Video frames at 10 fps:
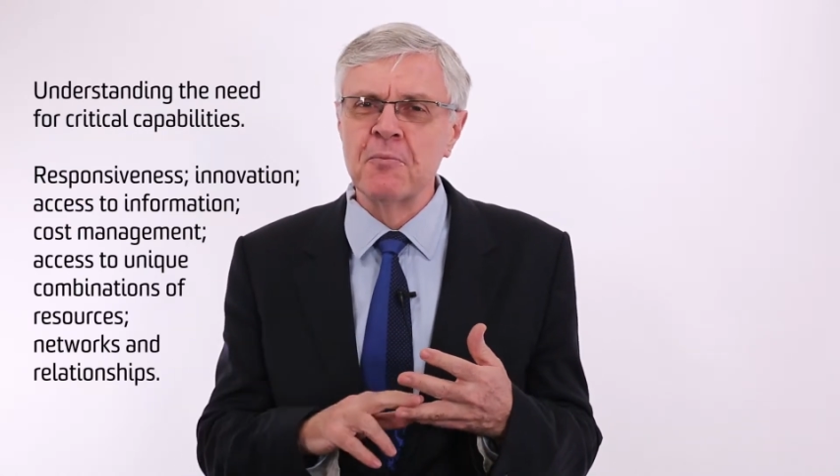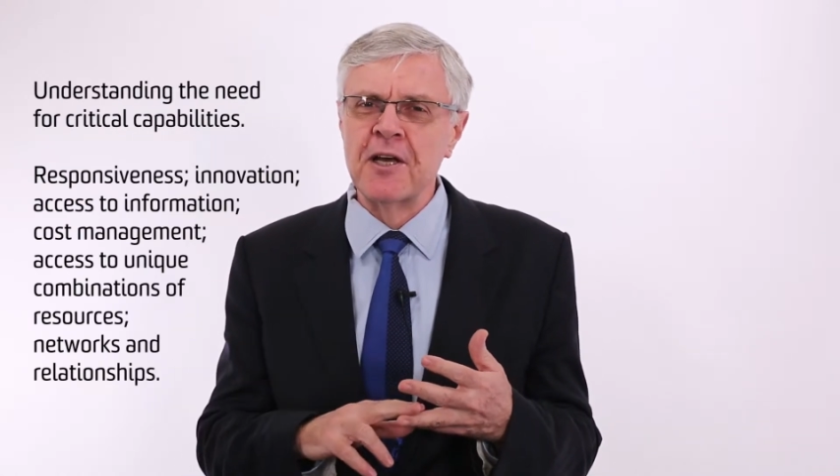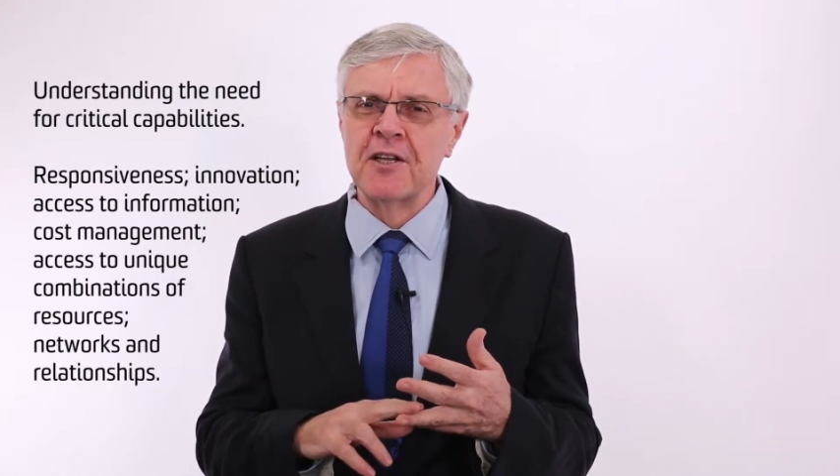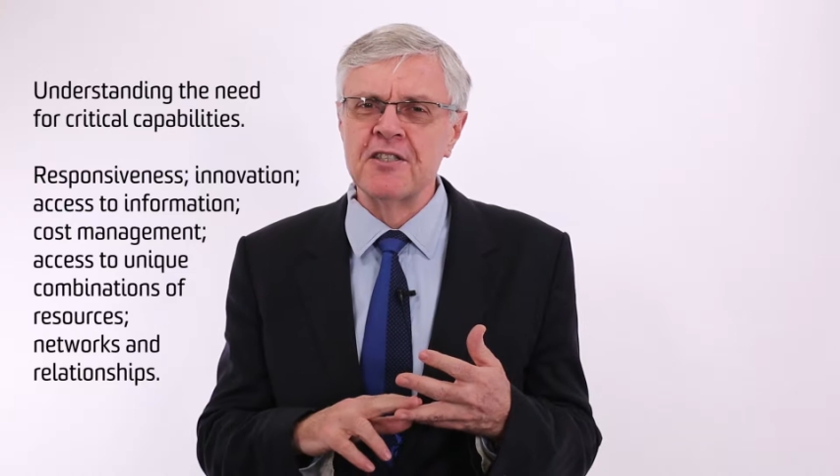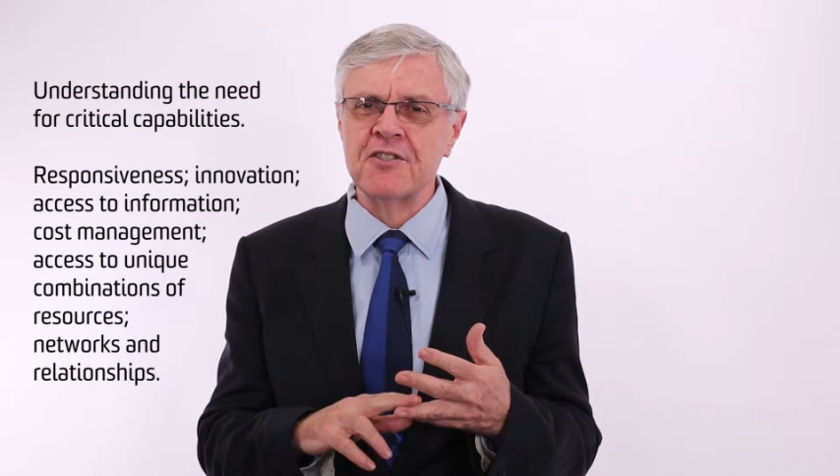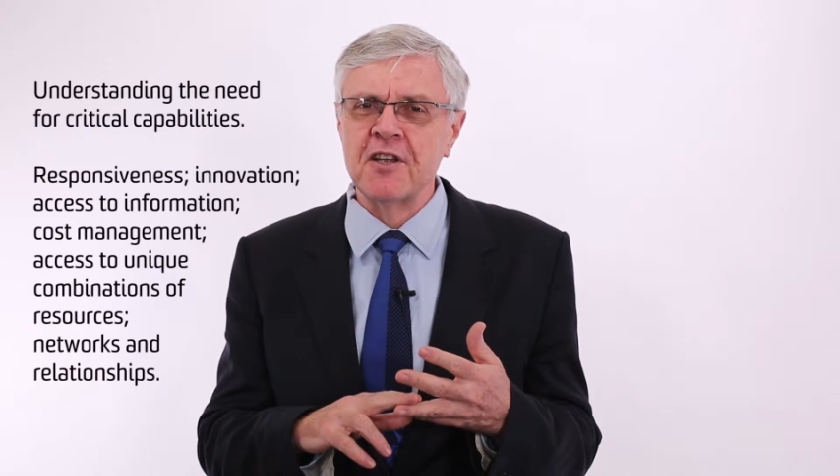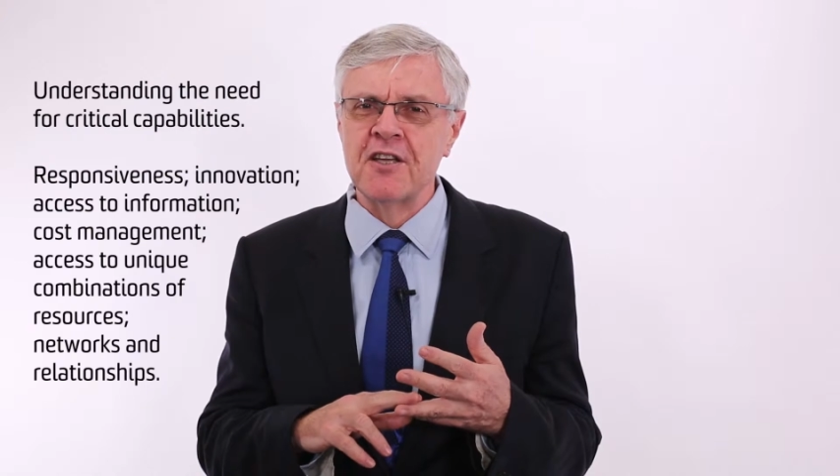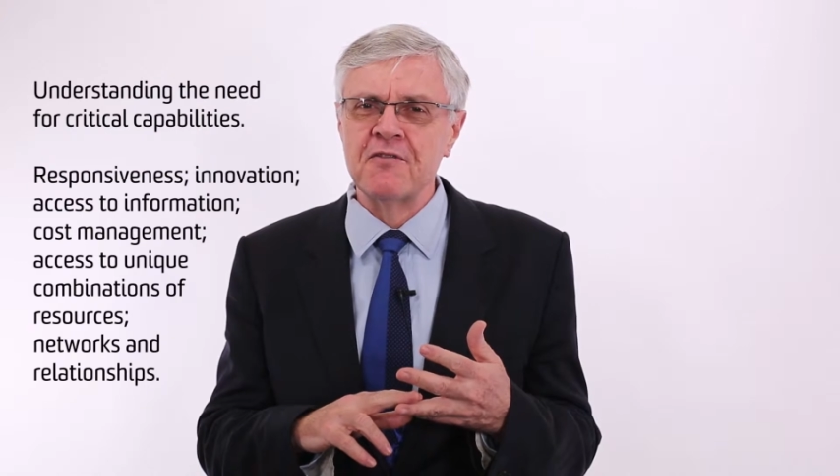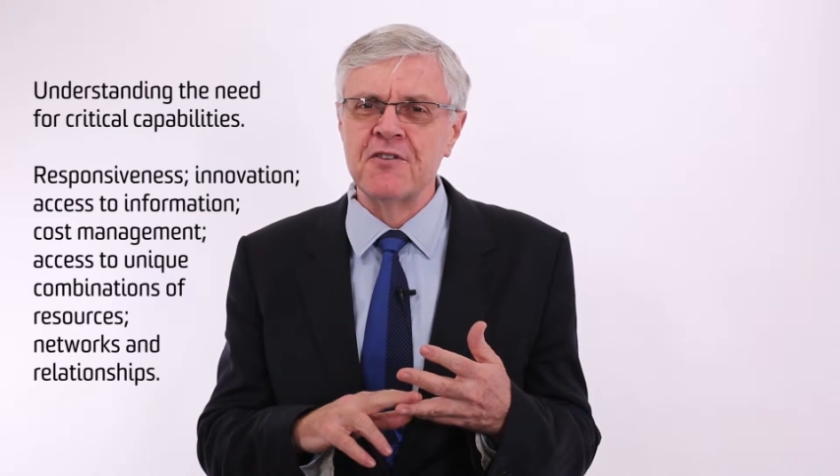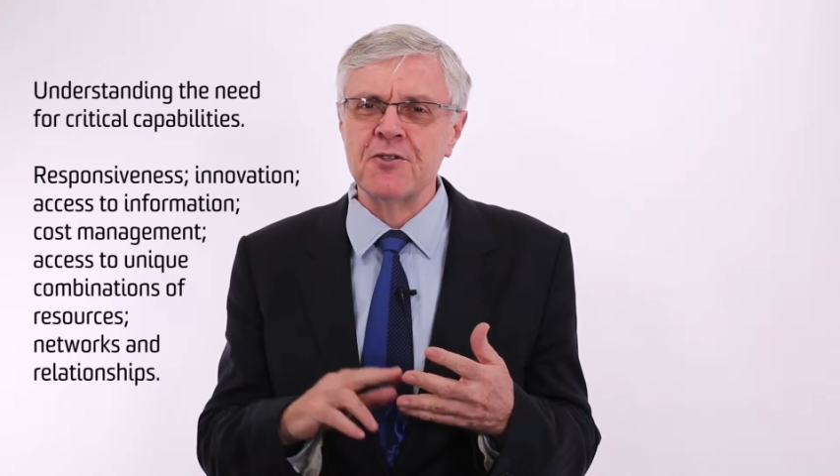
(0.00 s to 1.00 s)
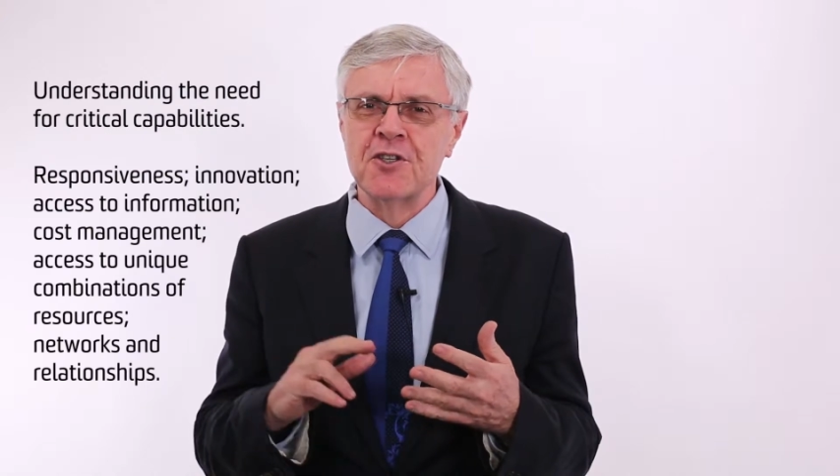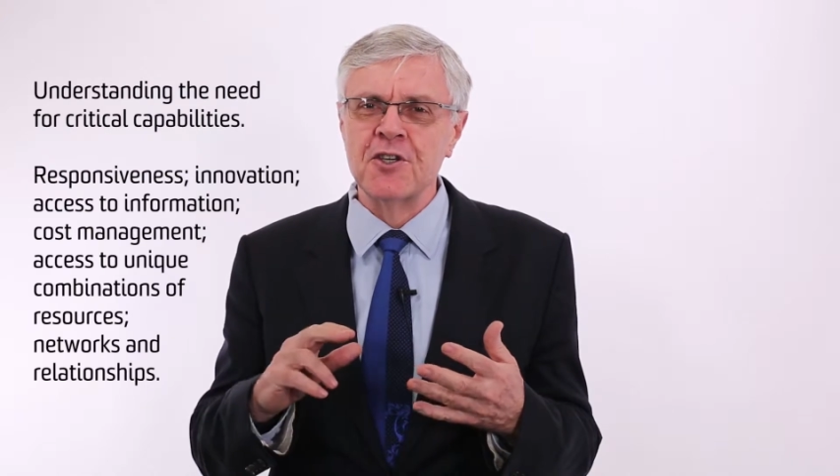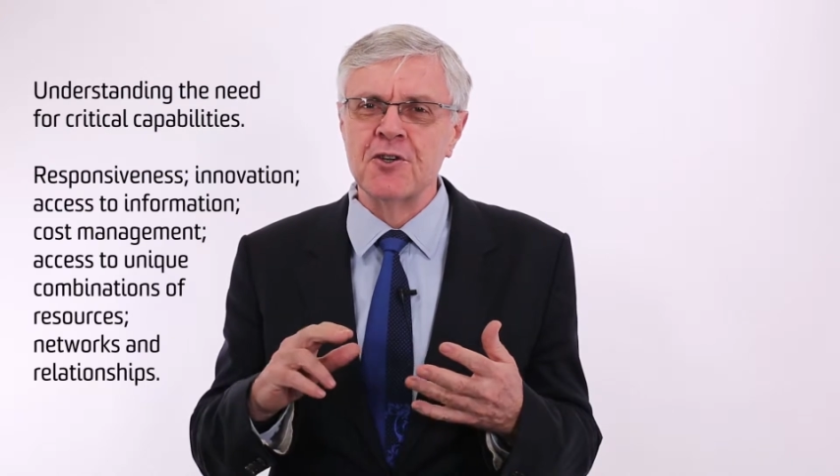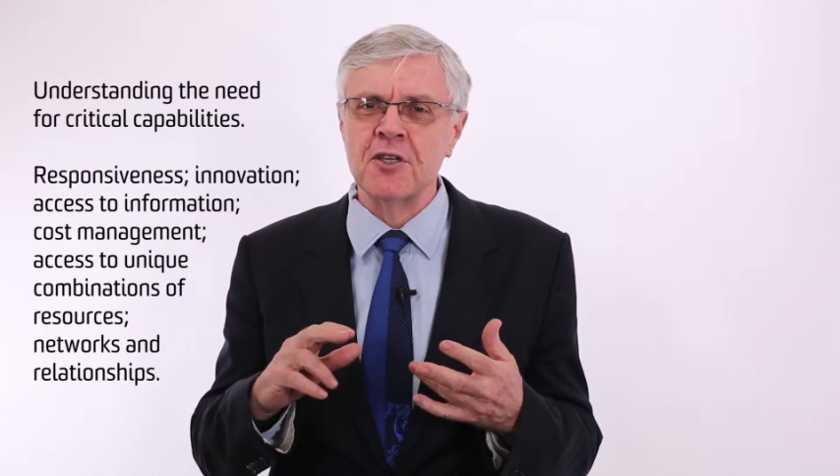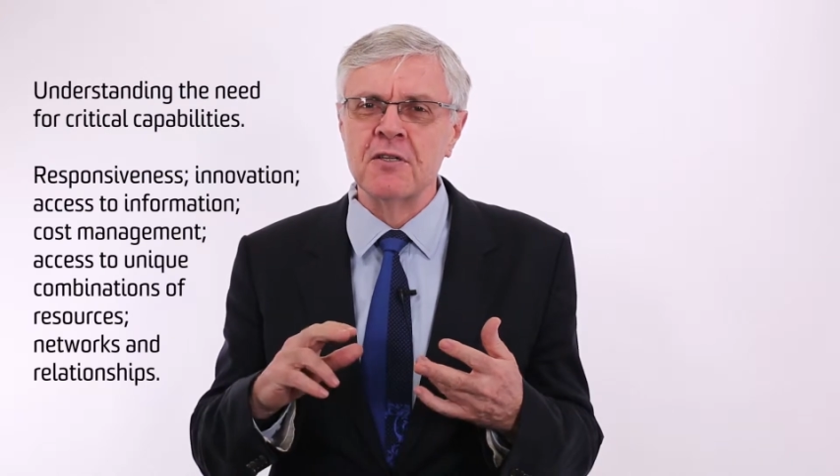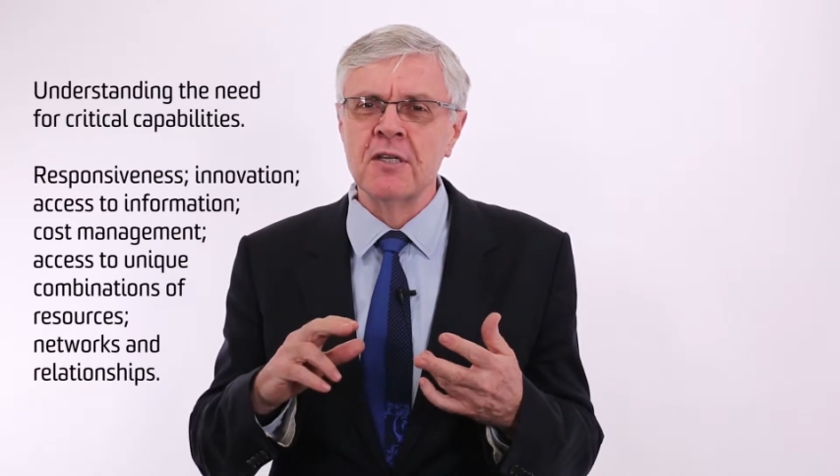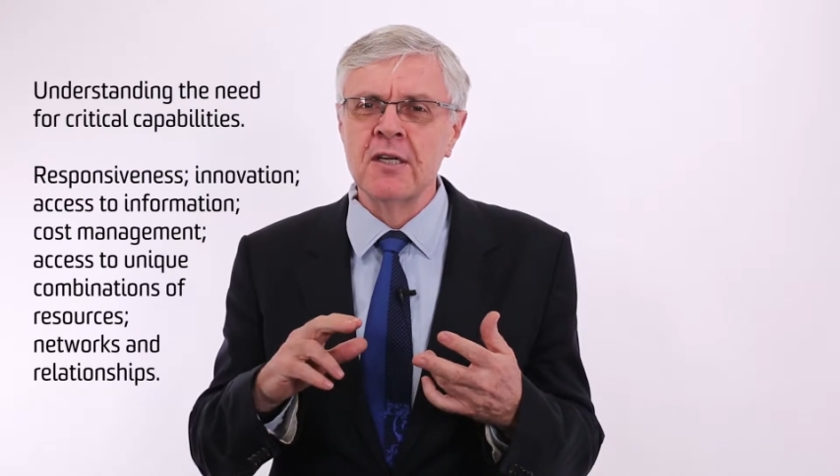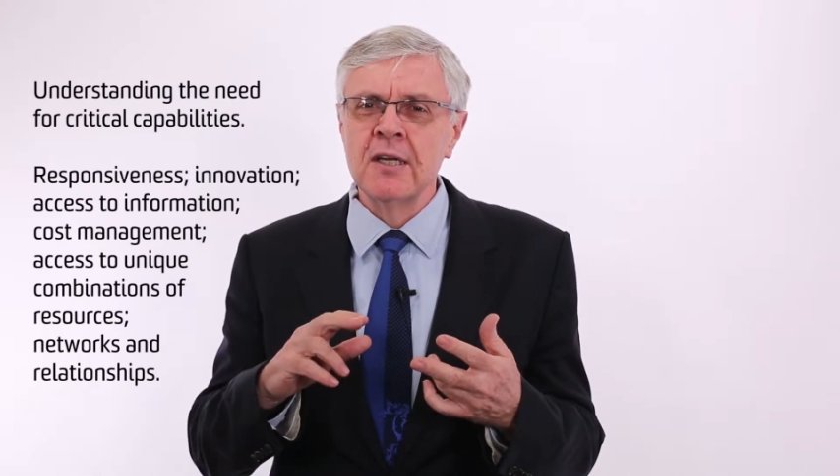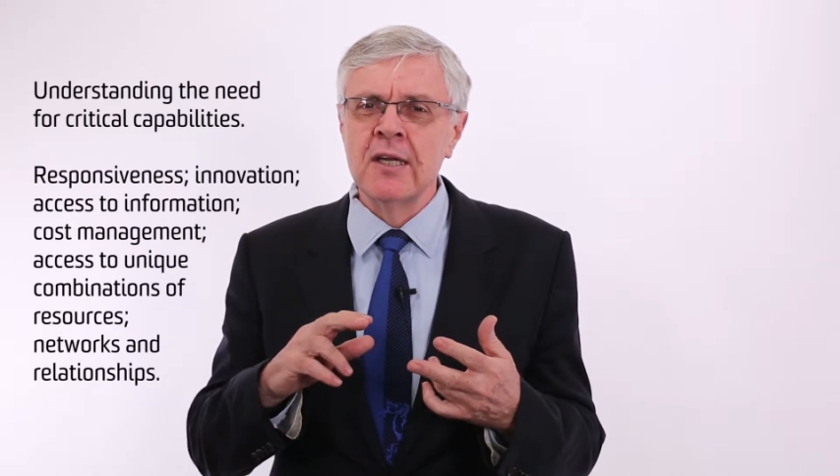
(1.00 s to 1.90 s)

about in a future unit,